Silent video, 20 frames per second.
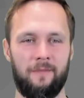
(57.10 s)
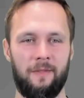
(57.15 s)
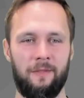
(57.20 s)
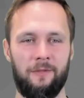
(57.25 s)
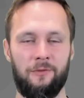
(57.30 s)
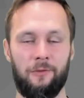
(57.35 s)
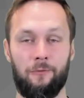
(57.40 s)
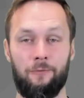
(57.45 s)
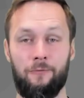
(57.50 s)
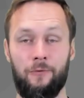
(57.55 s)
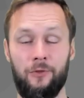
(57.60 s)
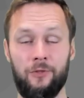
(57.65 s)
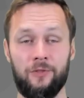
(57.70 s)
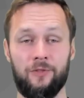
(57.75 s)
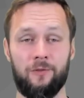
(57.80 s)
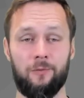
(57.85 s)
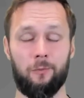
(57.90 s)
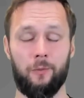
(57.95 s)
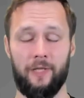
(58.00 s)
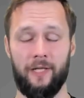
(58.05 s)
So
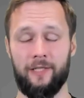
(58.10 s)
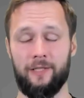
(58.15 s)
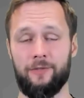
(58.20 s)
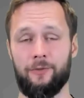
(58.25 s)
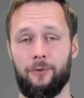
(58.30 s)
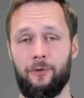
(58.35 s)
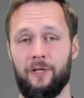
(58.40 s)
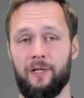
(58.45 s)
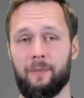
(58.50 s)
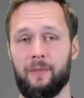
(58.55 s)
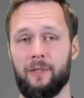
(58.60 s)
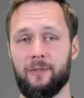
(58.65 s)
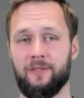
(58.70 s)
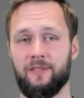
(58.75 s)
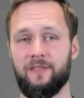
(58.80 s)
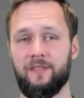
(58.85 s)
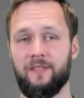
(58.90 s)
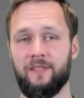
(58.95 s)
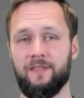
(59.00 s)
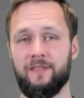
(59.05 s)
first, we're going to talk about the
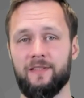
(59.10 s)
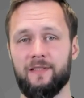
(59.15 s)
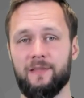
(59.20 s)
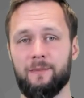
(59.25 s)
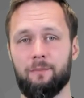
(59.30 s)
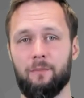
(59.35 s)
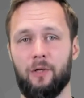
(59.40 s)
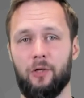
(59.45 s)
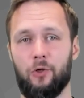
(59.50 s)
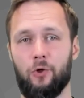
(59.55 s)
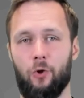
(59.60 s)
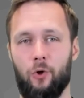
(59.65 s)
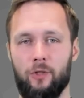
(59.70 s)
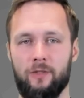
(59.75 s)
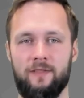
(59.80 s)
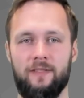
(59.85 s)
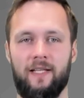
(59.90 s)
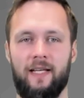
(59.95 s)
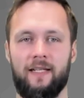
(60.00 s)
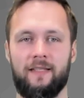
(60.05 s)
system
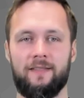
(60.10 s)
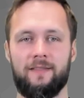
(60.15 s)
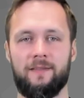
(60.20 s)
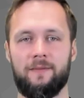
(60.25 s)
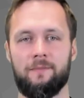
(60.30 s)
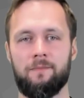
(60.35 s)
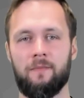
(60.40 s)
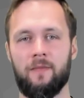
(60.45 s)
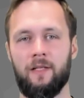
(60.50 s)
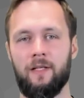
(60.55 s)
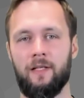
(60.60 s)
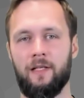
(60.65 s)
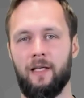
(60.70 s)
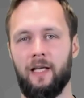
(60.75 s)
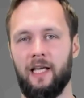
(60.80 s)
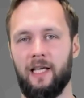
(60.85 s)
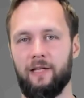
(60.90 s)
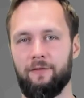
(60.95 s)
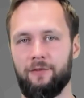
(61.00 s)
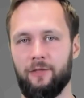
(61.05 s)
context.
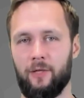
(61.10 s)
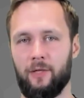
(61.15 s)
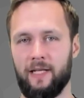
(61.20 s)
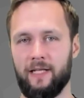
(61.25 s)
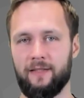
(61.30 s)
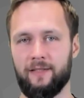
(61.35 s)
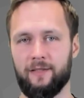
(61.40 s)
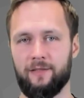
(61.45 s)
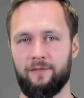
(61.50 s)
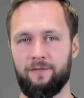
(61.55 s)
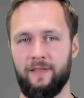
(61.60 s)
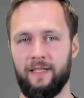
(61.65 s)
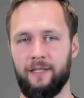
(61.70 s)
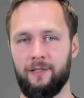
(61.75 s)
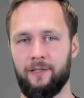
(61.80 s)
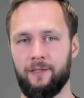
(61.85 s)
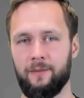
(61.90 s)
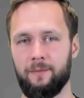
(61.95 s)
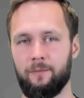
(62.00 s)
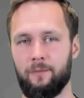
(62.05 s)
If you look at this
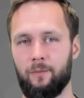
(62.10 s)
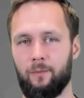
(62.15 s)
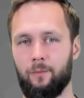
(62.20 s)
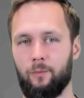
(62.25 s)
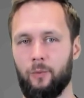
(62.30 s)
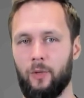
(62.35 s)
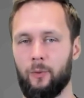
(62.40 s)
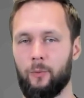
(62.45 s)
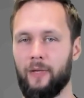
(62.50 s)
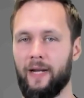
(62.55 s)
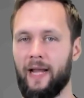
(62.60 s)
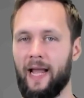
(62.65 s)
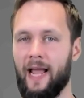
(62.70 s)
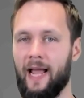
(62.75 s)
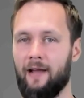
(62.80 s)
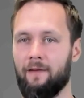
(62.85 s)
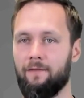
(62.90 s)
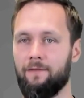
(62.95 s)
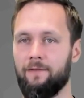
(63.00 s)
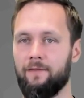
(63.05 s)
figure, where we
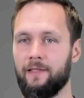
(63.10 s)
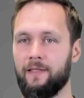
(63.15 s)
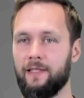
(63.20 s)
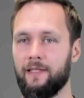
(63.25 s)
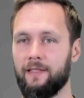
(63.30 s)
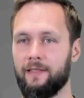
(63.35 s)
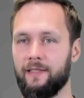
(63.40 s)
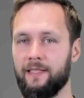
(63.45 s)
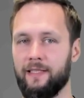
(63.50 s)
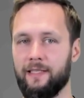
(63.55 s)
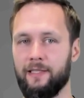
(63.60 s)
have the